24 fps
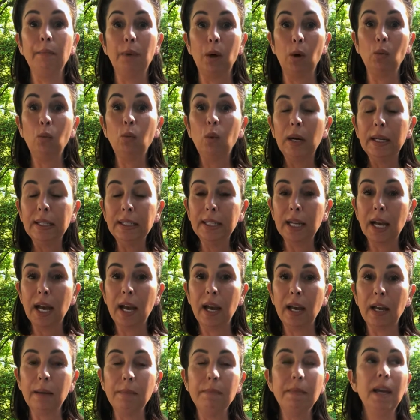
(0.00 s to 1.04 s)
one
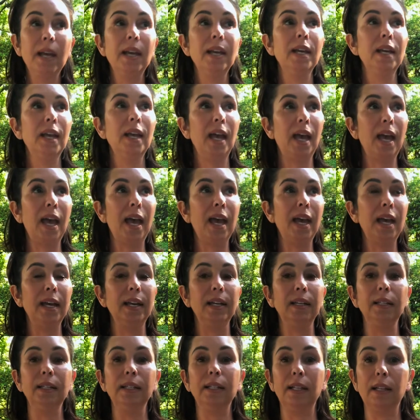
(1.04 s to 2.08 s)
time.
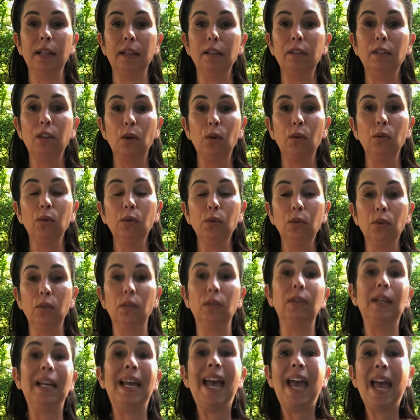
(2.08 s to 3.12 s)
And those
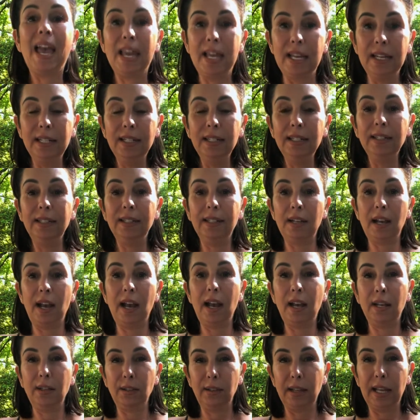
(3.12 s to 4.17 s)
ends
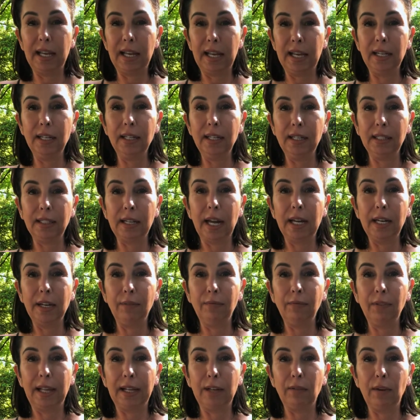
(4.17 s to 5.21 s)
that ended kind of
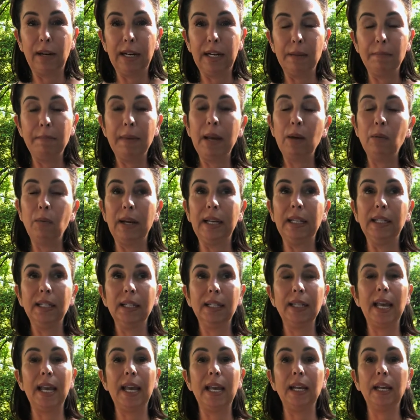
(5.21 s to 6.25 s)
like right at my waist,
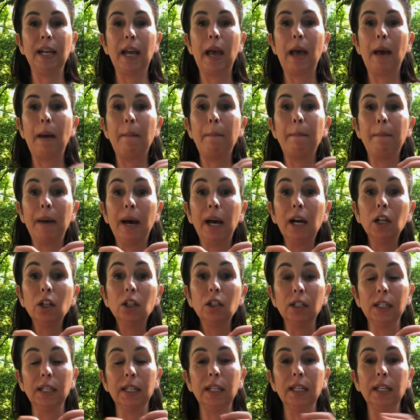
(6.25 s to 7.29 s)
they kept
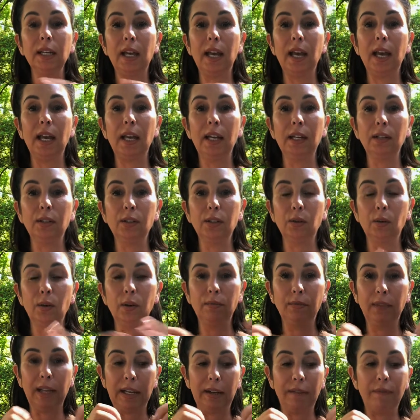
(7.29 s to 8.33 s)
puckering and sort of
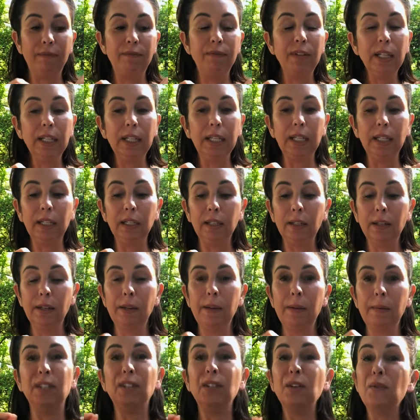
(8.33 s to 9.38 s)
like filling.
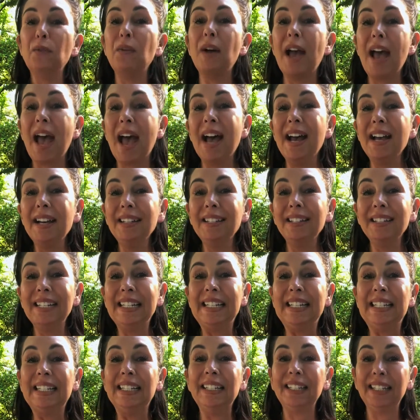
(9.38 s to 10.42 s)
So as
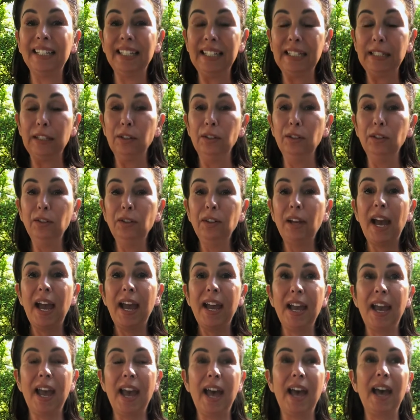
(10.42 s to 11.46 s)
it healed, I
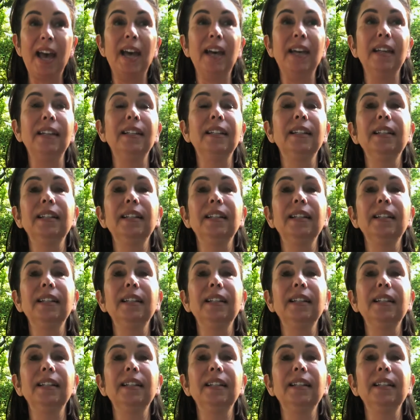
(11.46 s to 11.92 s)
had,